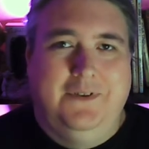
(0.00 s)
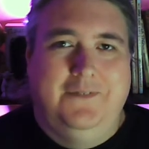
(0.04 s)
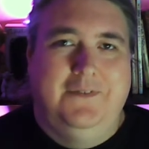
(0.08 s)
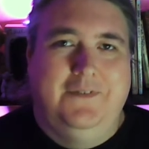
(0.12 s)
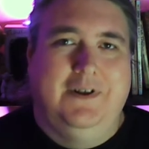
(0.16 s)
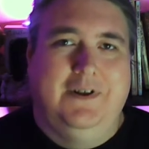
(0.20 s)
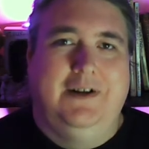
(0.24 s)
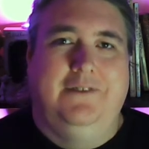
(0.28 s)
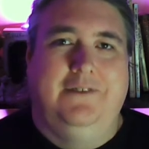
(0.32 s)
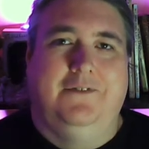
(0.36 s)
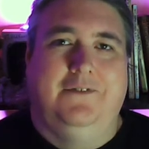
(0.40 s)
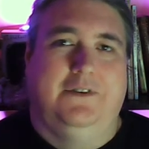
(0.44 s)
for the
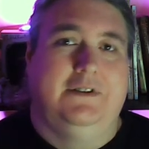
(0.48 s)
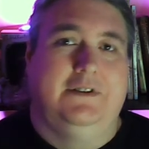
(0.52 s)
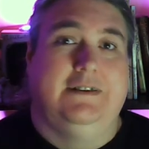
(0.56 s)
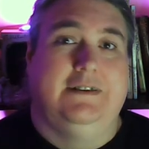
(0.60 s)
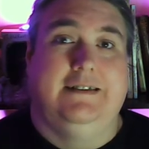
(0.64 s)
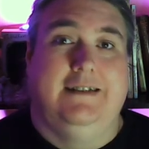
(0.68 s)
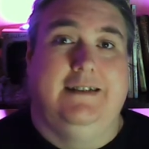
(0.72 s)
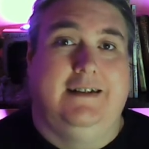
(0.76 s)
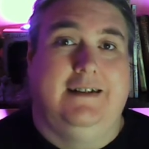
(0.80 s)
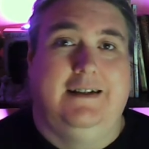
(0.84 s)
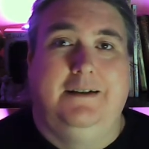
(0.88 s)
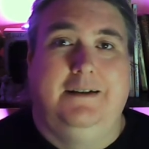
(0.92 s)
very
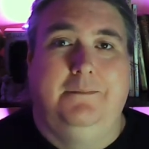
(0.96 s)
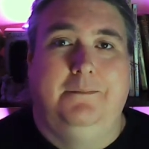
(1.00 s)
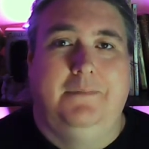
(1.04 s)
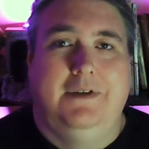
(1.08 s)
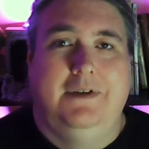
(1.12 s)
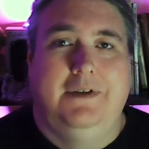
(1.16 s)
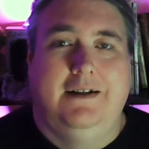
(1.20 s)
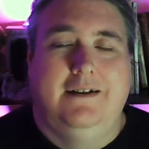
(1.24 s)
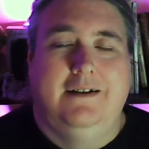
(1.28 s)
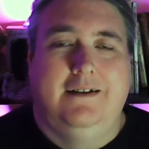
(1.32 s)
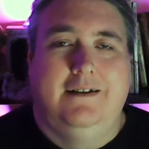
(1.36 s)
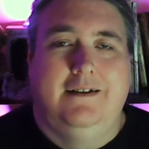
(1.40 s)
first time.
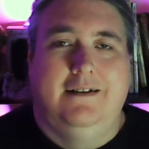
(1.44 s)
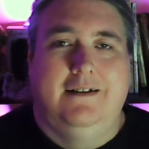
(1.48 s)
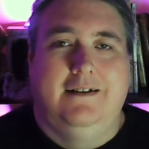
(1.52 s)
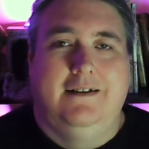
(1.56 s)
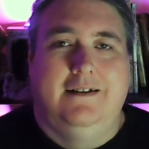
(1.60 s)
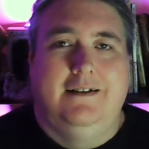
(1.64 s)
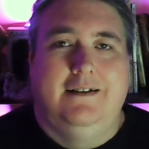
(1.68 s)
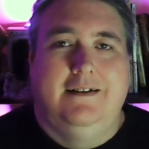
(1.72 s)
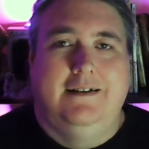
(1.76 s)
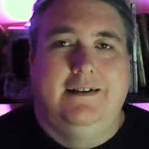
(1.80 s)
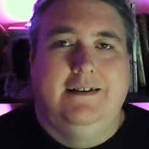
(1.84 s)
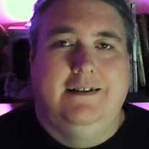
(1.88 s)

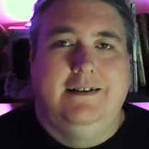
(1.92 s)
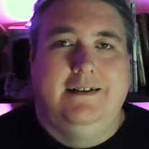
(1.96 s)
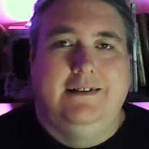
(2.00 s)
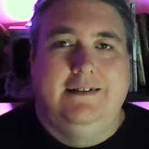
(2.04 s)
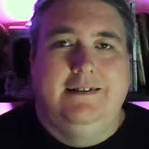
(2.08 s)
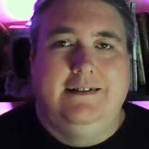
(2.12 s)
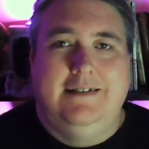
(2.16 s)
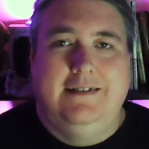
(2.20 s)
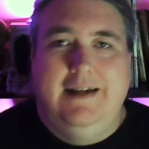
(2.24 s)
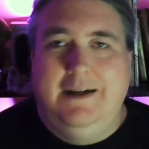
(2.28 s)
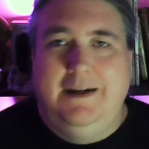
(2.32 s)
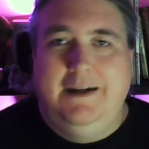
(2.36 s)

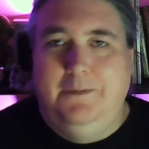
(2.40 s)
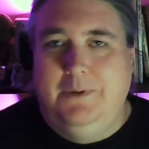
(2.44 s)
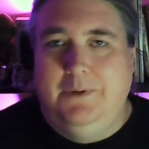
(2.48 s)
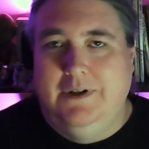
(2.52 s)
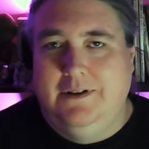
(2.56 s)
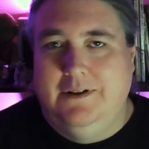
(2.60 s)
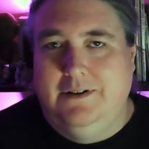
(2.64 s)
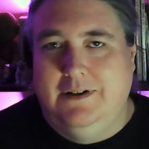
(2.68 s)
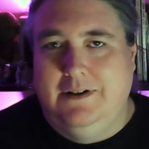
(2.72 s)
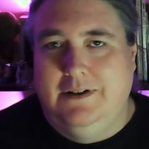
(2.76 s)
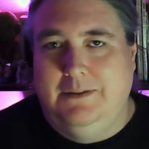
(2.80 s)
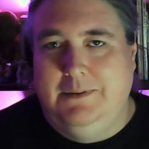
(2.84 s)
Today we
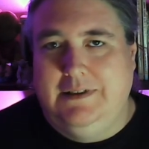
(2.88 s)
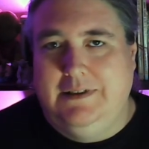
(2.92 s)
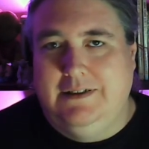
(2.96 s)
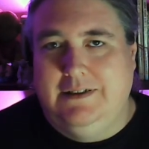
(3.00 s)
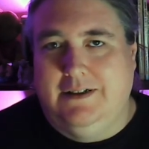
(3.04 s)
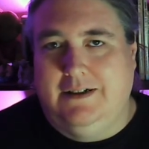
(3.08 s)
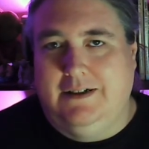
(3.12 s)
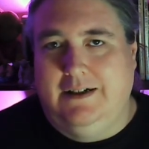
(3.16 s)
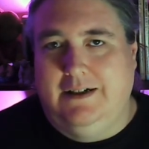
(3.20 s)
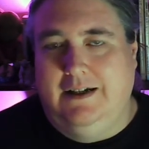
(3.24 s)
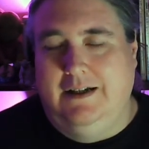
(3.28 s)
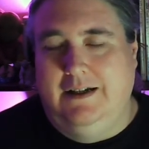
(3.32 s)
are going to be
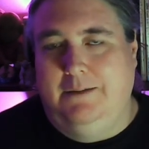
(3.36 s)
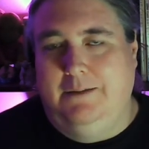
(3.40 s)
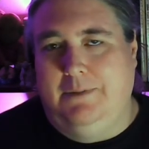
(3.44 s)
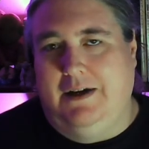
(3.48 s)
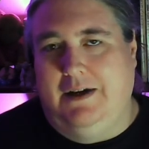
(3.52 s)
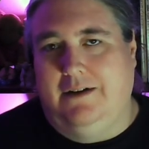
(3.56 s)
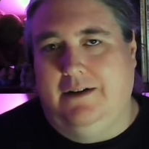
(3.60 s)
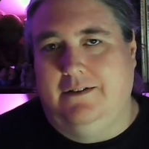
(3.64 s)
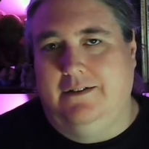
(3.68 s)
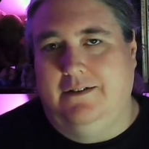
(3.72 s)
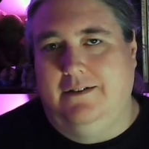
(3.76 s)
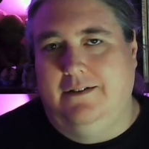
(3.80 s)
talking
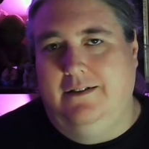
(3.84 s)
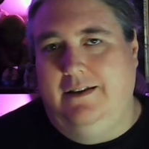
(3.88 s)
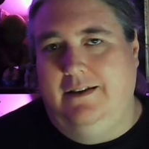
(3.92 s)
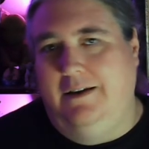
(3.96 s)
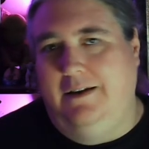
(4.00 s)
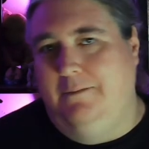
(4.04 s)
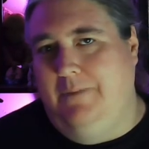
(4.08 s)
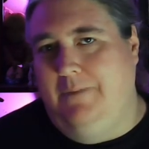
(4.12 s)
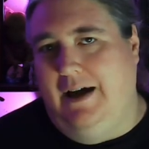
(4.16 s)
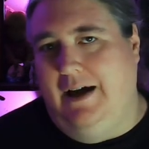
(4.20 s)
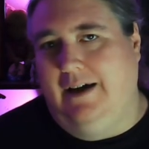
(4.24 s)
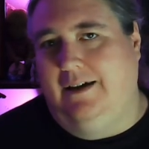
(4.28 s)
about
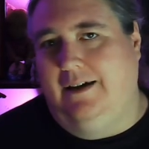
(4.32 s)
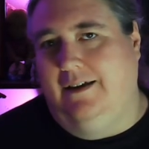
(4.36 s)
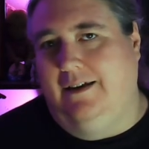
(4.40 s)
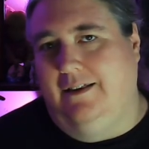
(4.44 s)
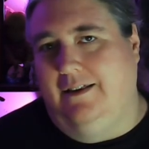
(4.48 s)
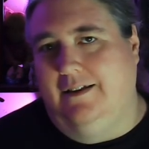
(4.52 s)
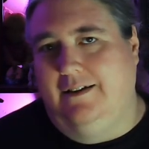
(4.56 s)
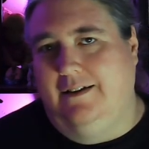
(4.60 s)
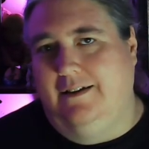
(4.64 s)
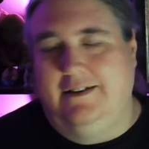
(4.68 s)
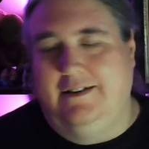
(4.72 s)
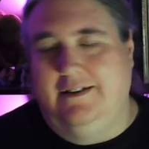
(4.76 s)
the
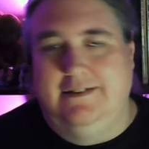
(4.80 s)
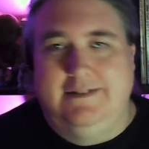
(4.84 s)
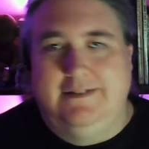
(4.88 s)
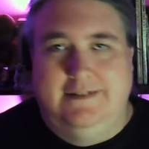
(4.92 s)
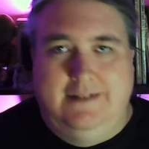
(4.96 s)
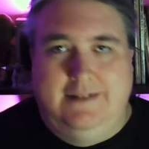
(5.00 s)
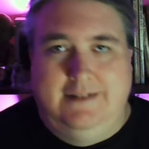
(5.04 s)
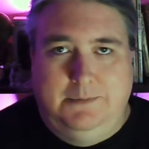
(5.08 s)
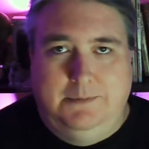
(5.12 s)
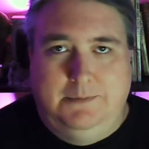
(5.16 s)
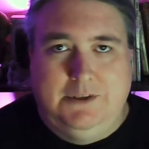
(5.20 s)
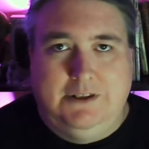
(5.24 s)
Immaculate
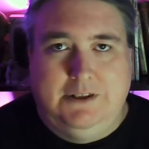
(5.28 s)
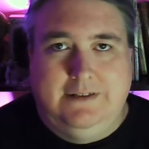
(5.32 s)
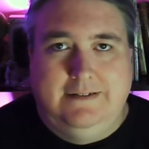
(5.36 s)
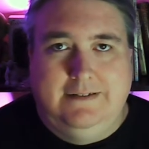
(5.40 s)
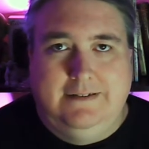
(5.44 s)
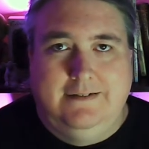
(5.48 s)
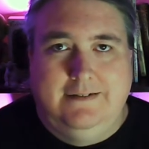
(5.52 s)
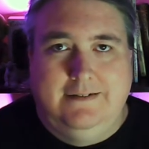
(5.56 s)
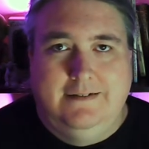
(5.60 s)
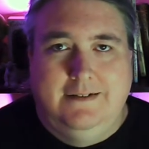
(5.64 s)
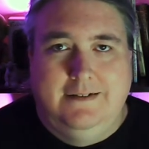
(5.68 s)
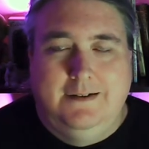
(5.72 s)

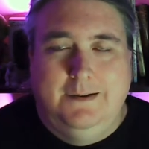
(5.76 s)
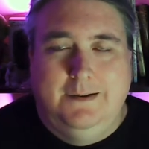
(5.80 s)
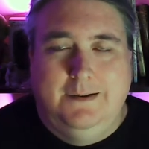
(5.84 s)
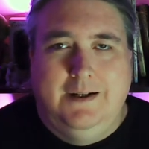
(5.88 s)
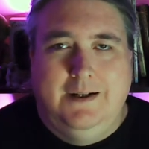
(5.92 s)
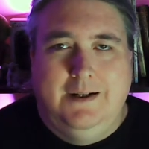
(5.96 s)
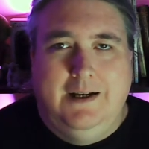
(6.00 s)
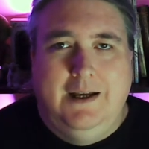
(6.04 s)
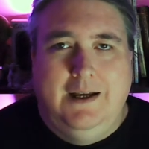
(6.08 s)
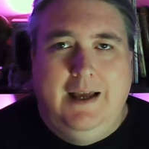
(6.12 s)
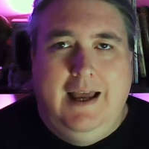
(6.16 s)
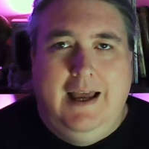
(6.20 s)
Conception
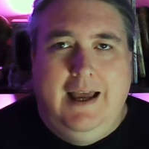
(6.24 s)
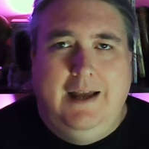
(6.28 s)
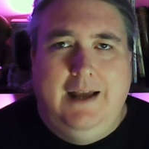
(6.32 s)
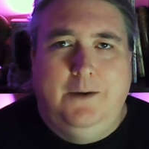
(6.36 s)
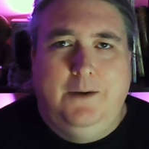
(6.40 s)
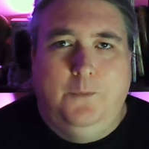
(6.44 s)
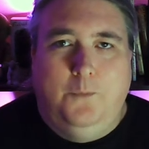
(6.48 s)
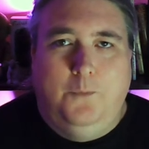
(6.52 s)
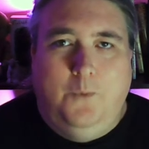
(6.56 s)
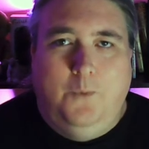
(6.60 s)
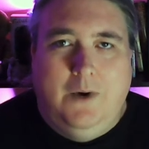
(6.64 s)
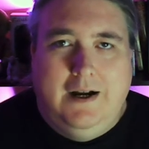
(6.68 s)

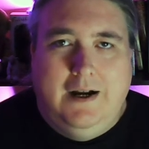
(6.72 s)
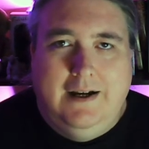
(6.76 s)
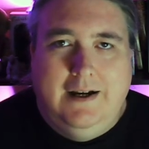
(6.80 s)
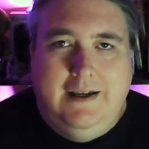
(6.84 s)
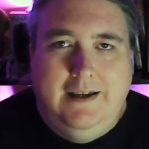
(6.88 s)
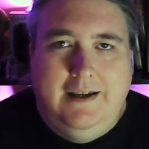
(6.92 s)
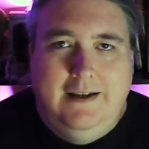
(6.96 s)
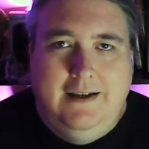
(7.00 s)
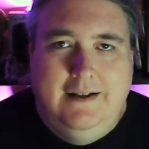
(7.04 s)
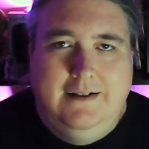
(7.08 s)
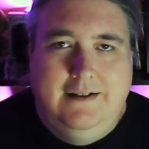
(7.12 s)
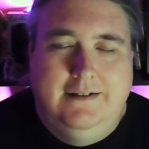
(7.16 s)
and
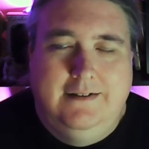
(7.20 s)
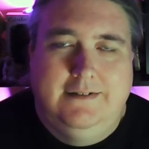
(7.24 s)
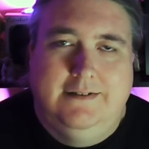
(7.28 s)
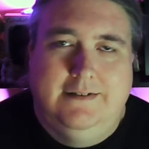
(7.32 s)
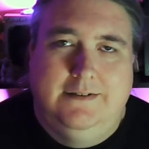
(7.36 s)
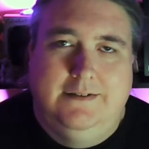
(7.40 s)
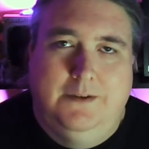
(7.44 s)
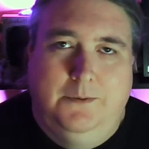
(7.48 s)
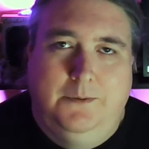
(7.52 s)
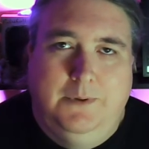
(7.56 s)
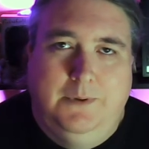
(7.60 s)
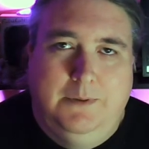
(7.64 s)
why it is
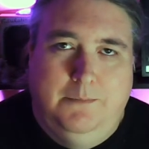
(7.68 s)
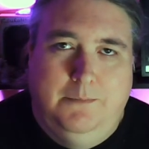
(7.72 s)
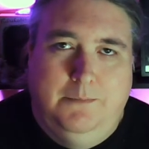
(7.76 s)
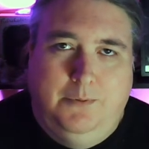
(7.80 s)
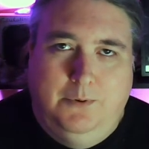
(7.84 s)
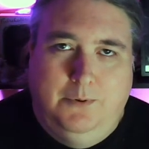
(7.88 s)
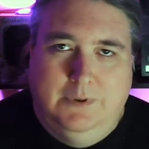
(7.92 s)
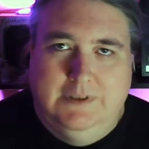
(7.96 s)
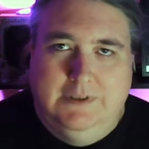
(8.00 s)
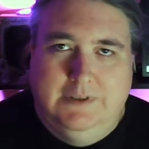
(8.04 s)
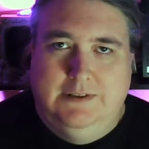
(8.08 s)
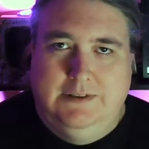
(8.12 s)
so
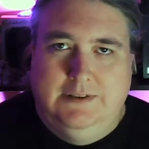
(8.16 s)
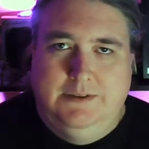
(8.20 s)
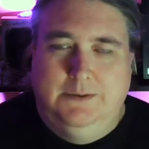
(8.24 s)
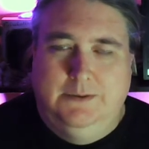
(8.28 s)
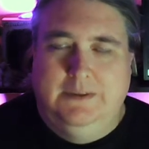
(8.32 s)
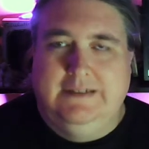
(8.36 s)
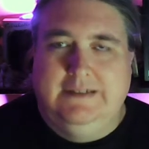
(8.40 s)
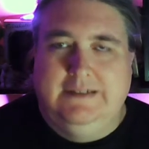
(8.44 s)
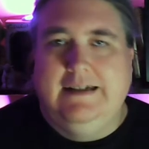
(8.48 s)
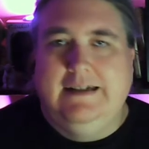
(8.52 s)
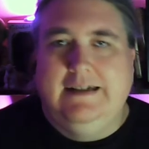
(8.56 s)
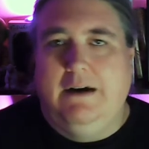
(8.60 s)
important to
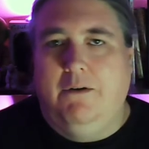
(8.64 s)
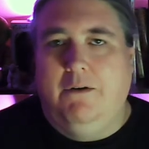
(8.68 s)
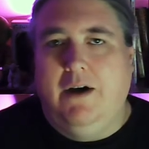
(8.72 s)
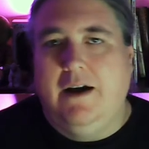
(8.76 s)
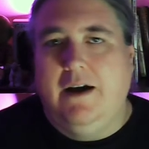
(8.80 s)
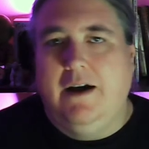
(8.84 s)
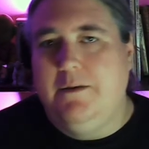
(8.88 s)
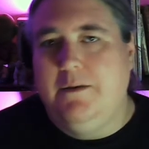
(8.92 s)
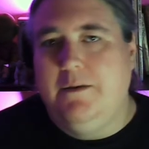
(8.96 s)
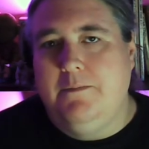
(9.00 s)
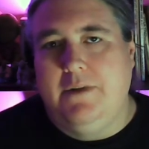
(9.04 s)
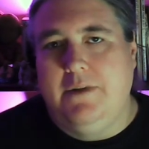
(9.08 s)
us. Now,
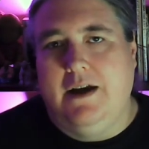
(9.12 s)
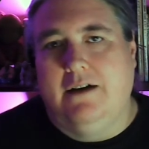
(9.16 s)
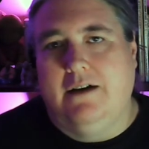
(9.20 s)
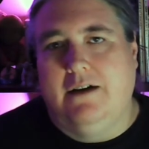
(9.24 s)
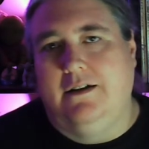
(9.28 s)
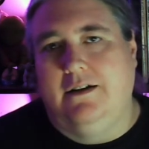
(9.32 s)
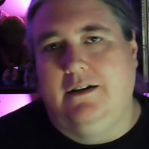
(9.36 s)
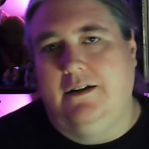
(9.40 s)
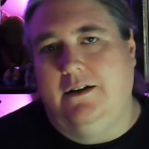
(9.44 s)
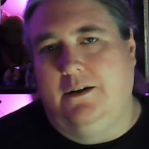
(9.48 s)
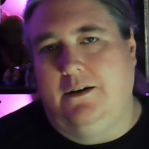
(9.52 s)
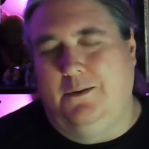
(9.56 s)
I am not
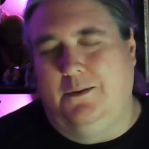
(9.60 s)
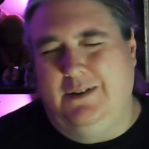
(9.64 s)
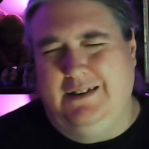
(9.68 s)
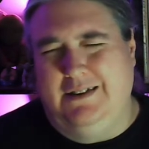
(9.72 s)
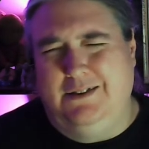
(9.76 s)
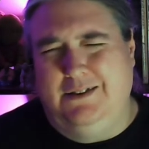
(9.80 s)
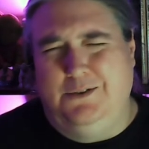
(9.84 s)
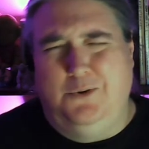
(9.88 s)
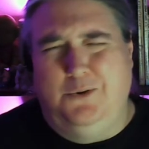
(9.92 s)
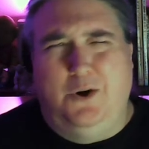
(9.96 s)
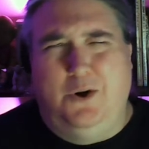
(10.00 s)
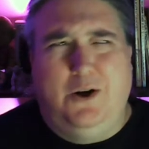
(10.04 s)
going to go
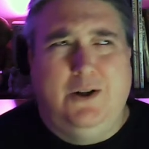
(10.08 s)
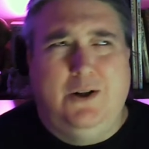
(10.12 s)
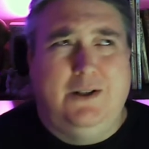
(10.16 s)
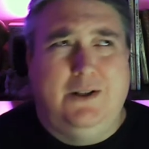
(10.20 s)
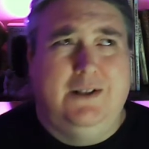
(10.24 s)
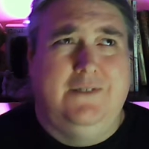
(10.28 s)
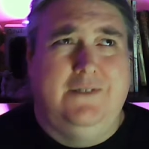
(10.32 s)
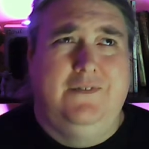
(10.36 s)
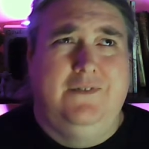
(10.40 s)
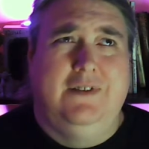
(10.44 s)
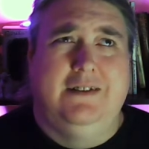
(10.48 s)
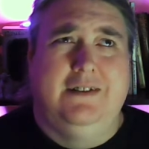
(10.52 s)
into
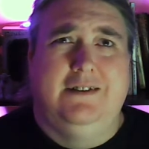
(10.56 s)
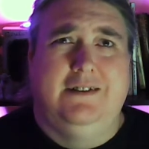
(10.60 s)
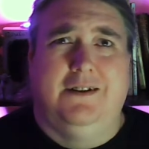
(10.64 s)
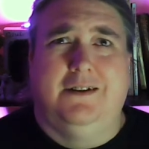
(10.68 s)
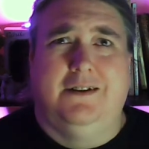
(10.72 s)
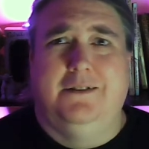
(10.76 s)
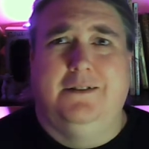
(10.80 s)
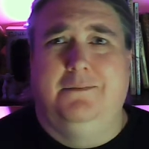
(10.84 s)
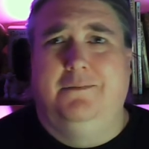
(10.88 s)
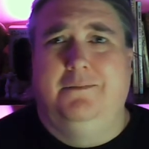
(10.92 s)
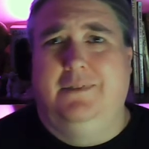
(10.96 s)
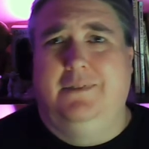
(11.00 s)
all of the
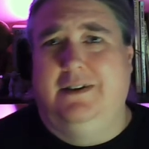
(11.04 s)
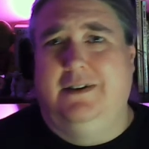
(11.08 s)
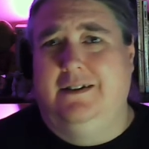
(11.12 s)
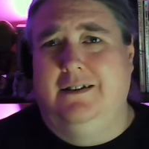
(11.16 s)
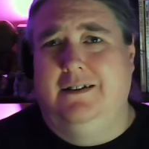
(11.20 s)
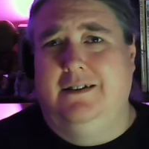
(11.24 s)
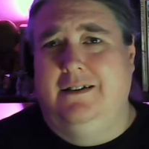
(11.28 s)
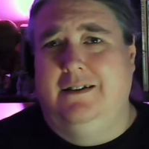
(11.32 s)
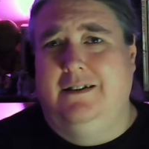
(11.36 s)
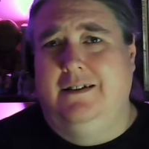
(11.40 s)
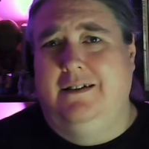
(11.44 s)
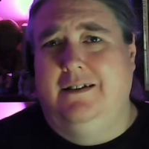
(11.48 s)

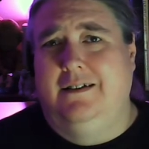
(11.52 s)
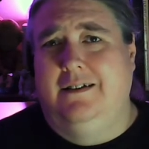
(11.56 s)
dogma